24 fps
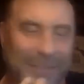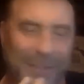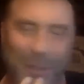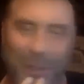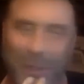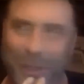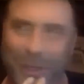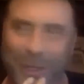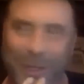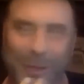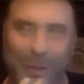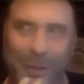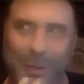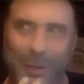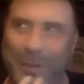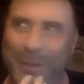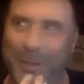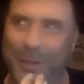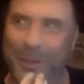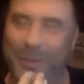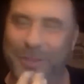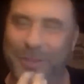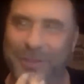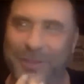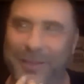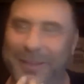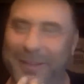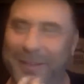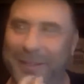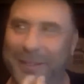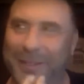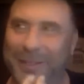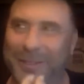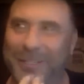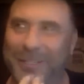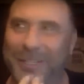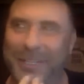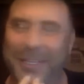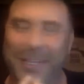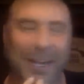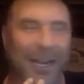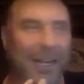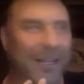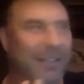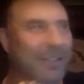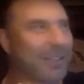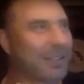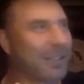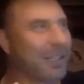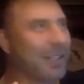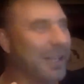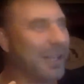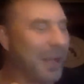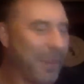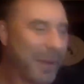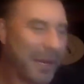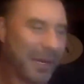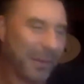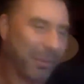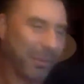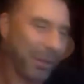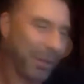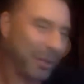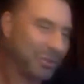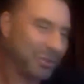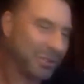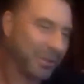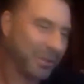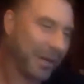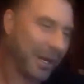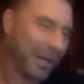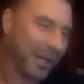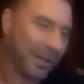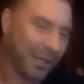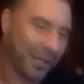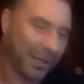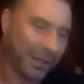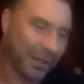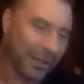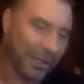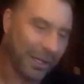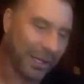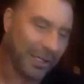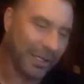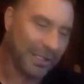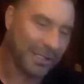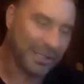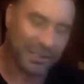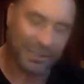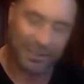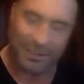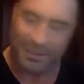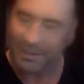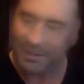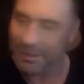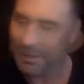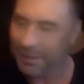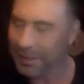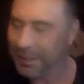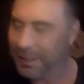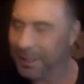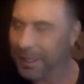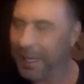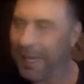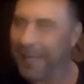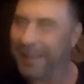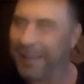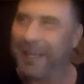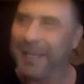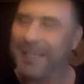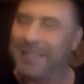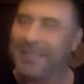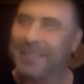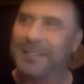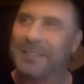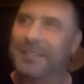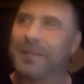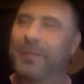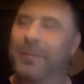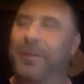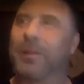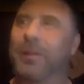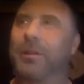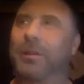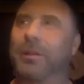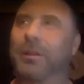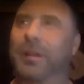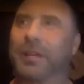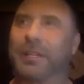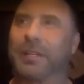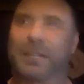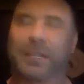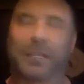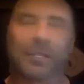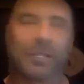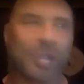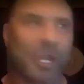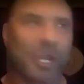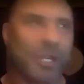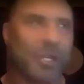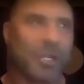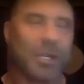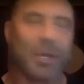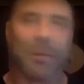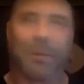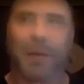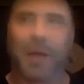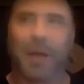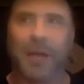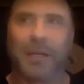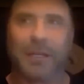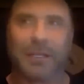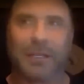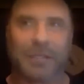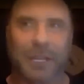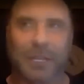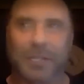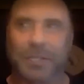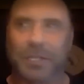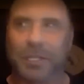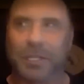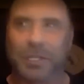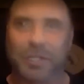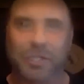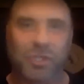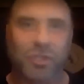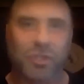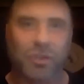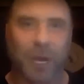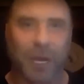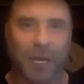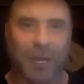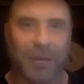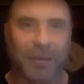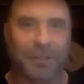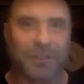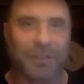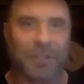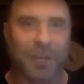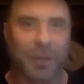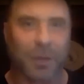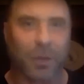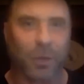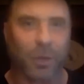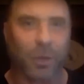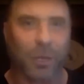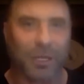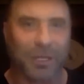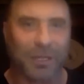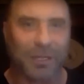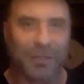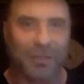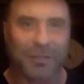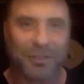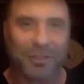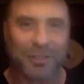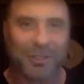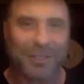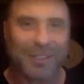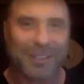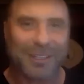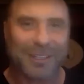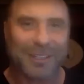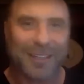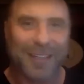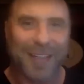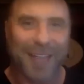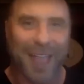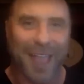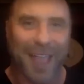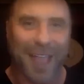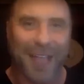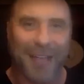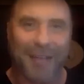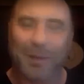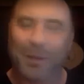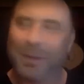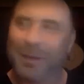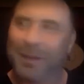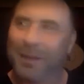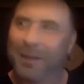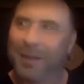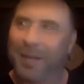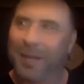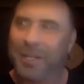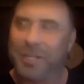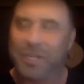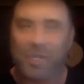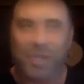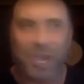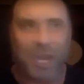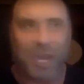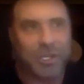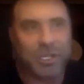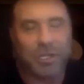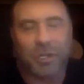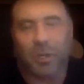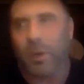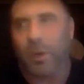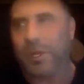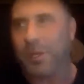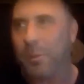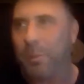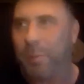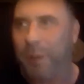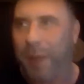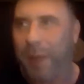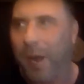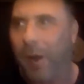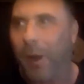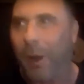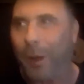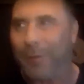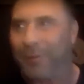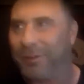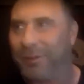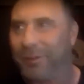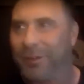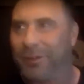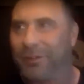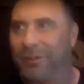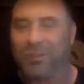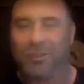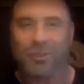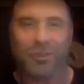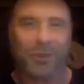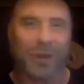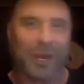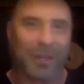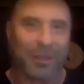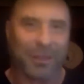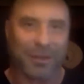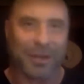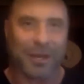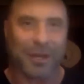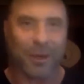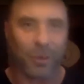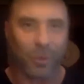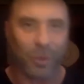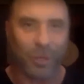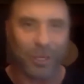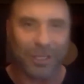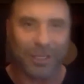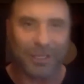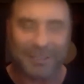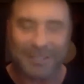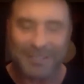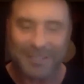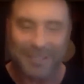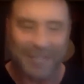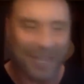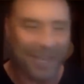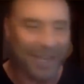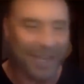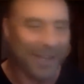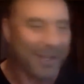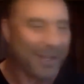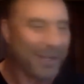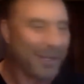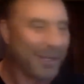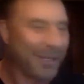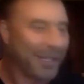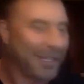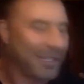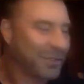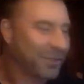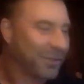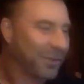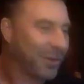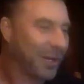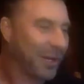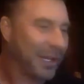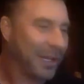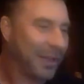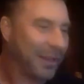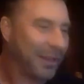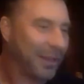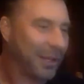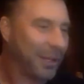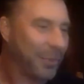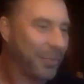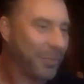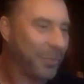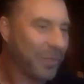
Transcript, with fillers: totally agree with you it's funny that you say that i just made a post about it the other day just because i think i said something along the lines like changing your mind is actually a strength it's not a weakness yeah. and and changing the way you parent is a strength not a weakness and it's funny